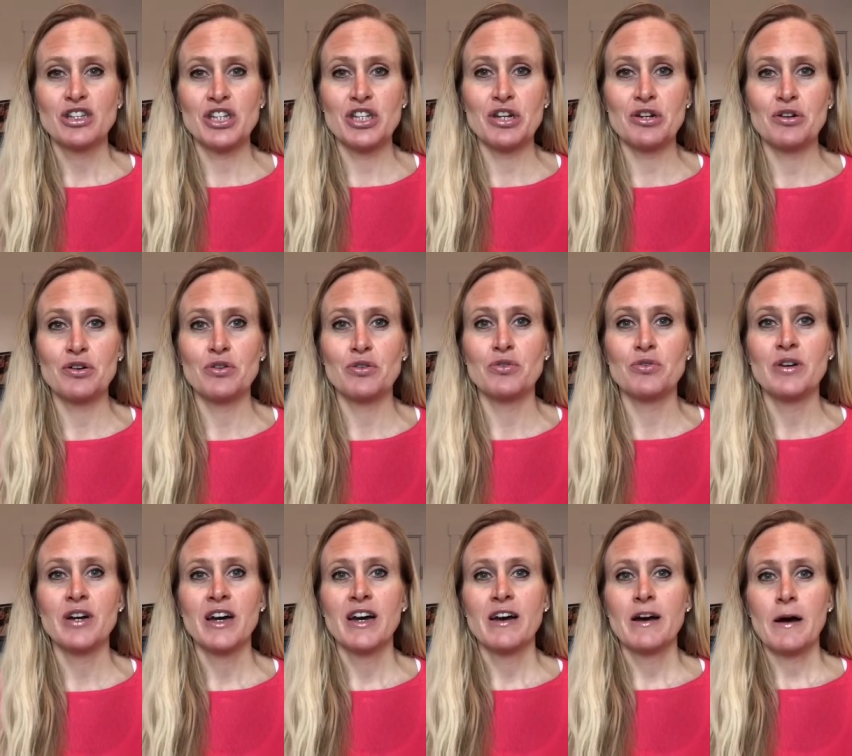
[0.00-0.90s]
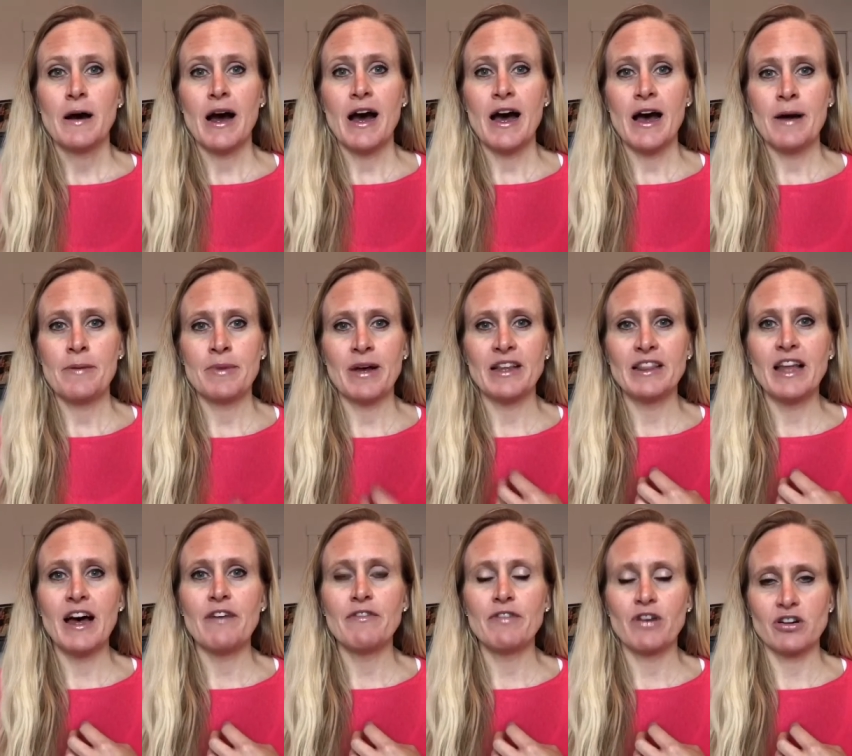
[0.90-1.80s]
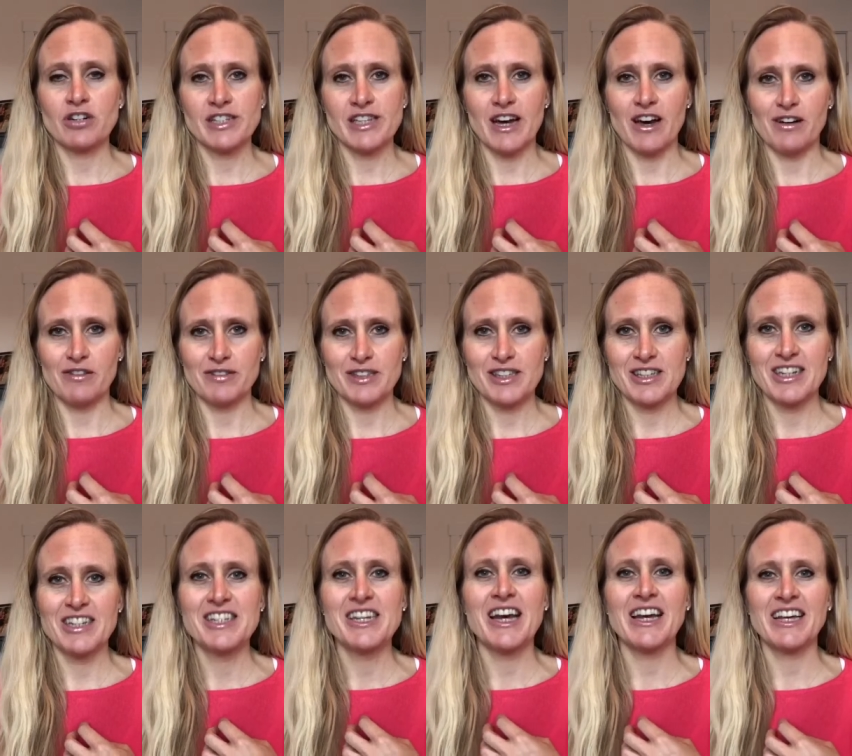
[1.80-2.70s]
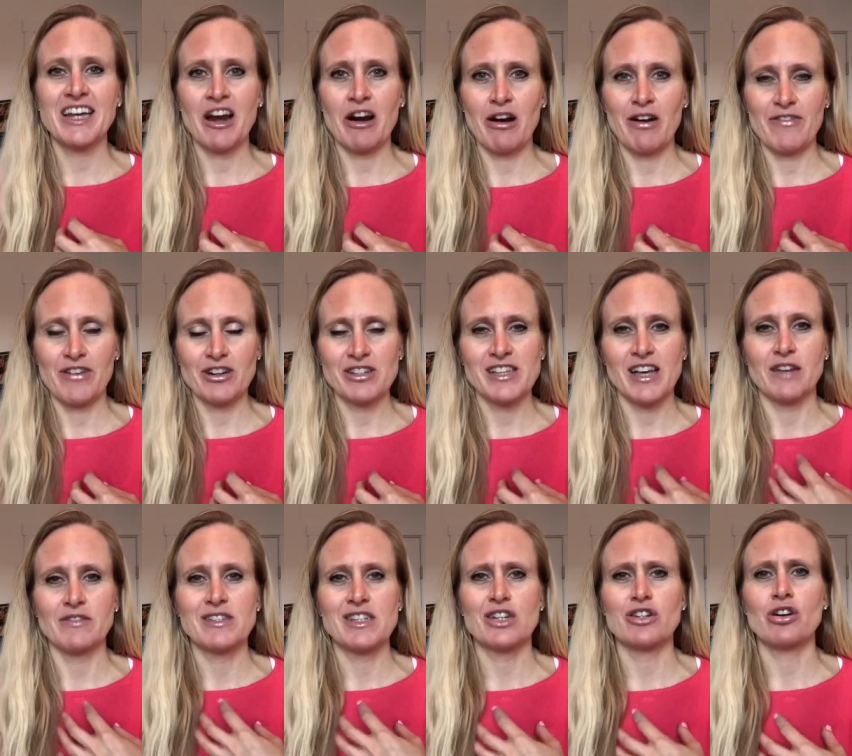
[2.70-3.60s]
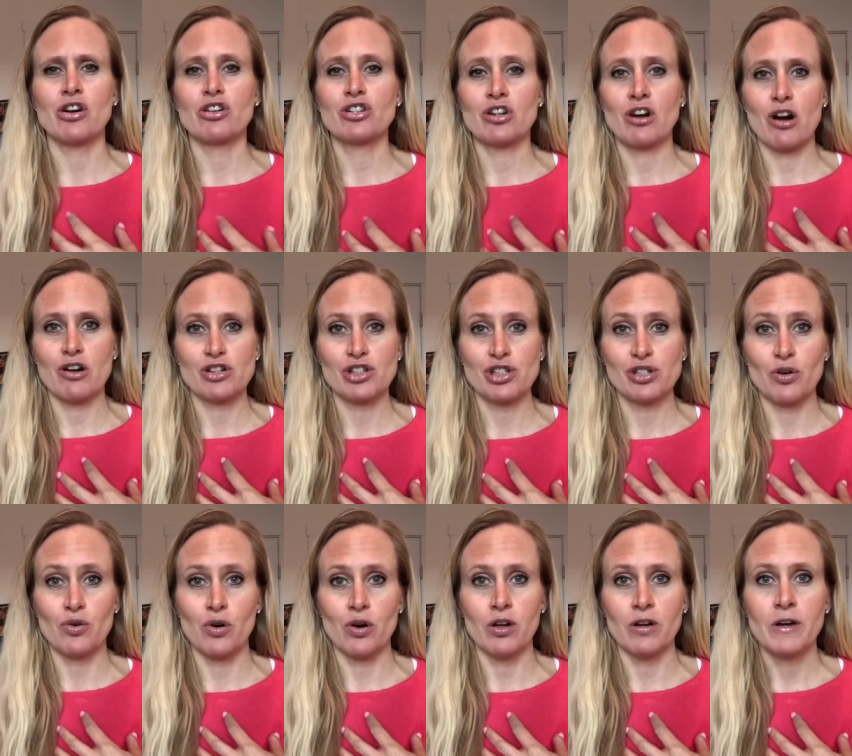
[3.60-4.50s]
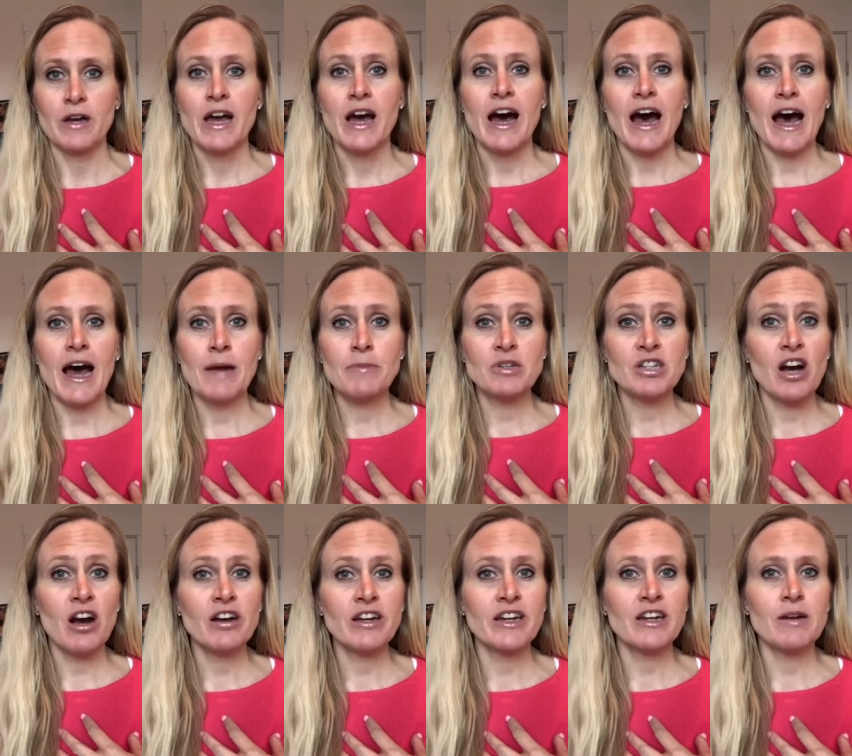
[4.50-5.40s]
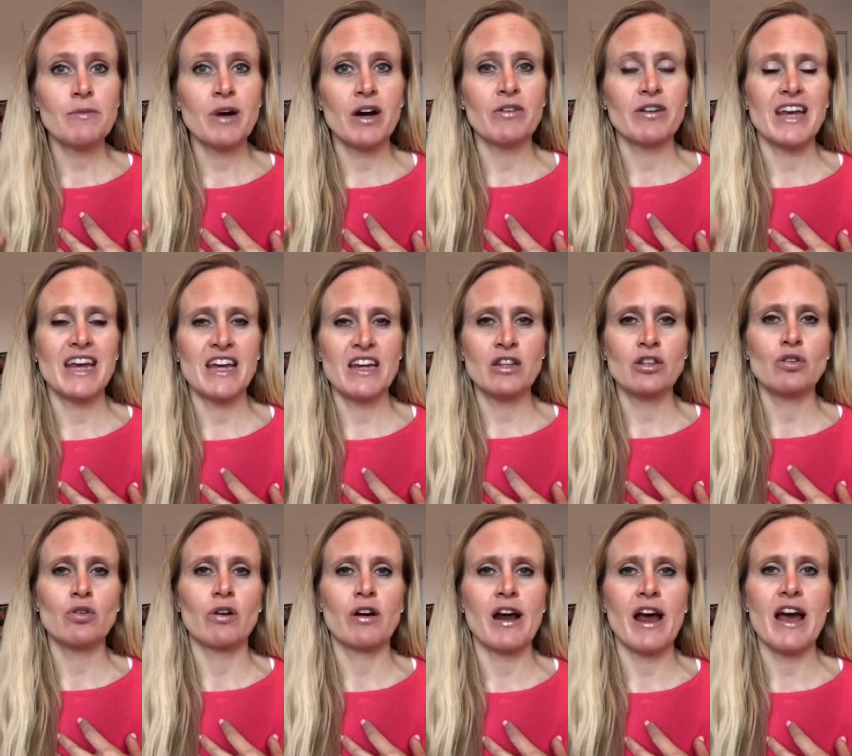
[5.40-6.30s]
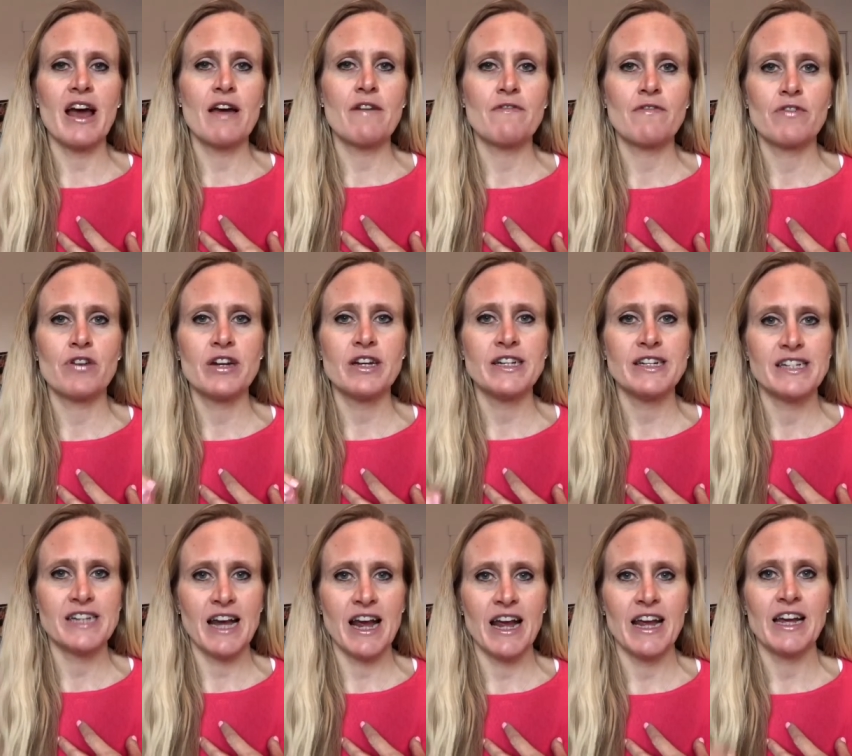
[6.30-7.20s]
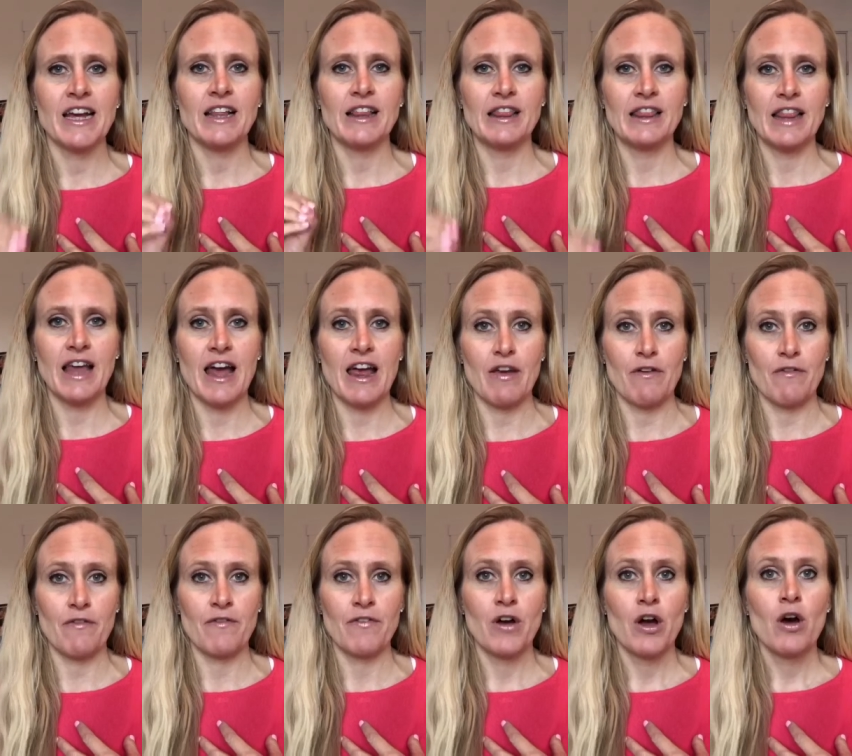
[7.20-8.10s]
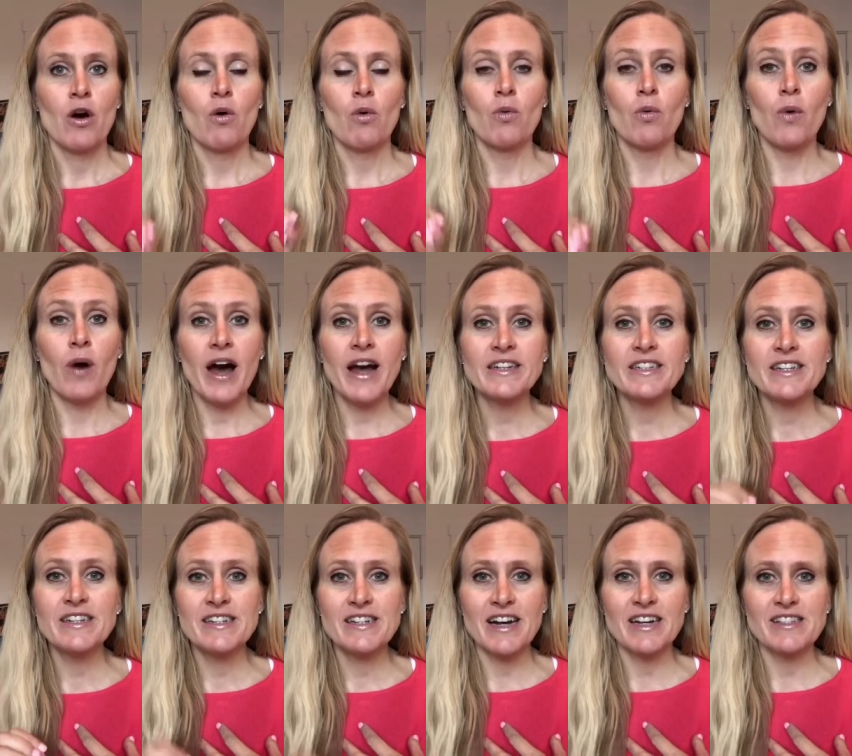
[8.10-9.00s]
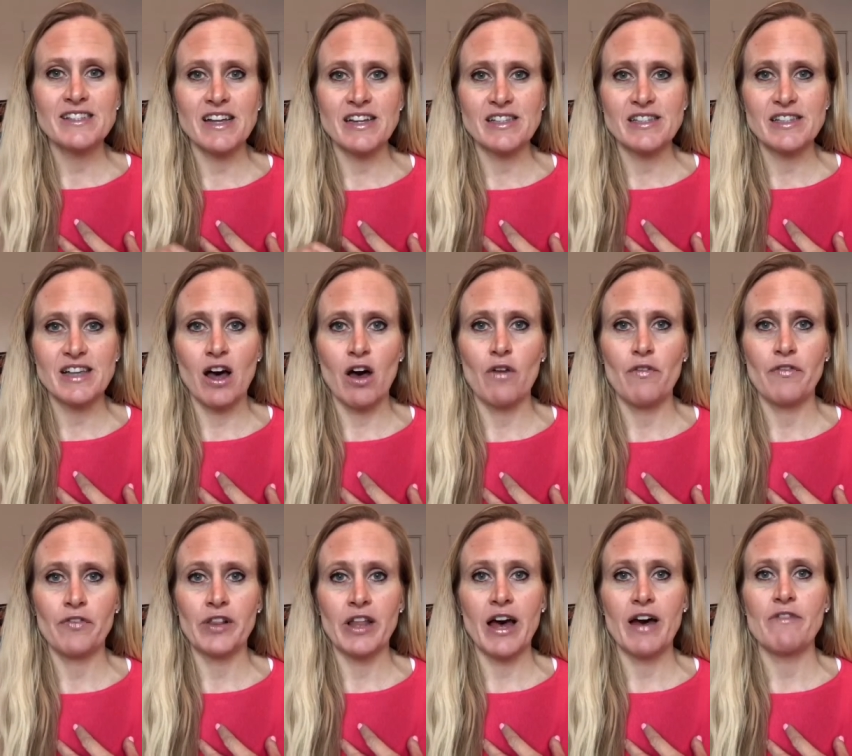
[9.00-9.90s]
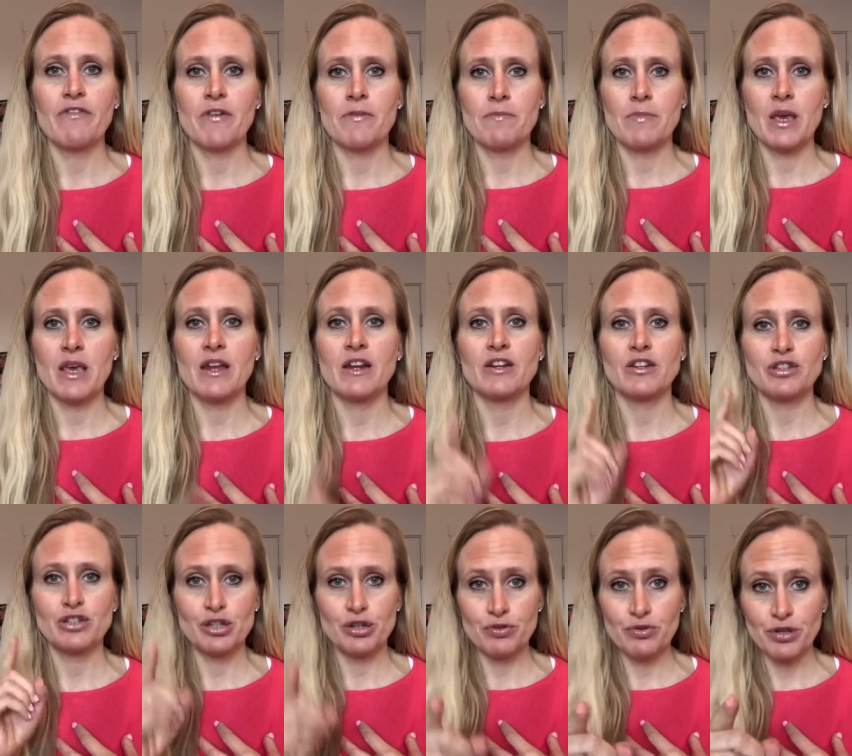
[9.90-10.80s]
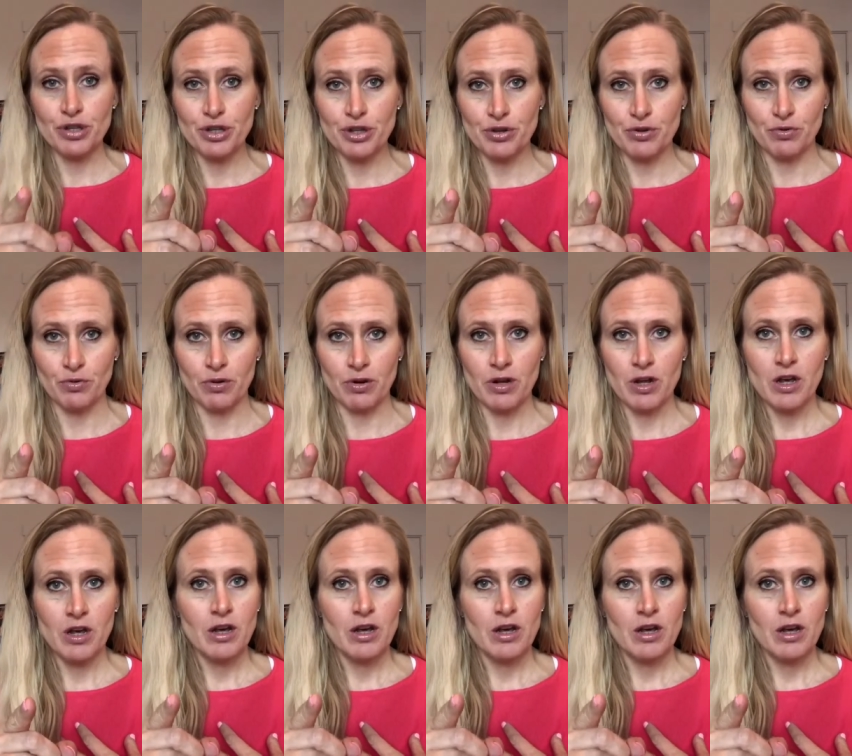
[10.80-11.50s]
to um, love ourselves, to take care of ourselves, to nurture our soul. I'm talking about in your everyday life. What does self love mean to you?